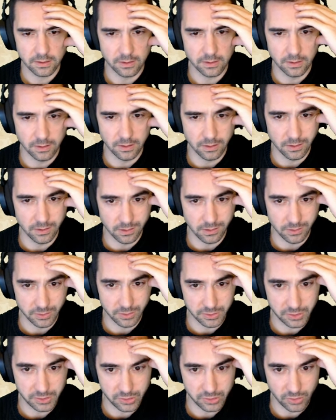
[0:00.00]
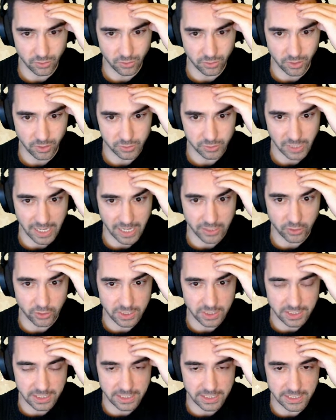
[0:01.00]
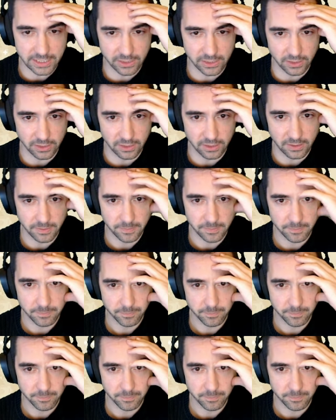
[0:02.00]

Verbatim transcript: Oh, this is so close. I could heal.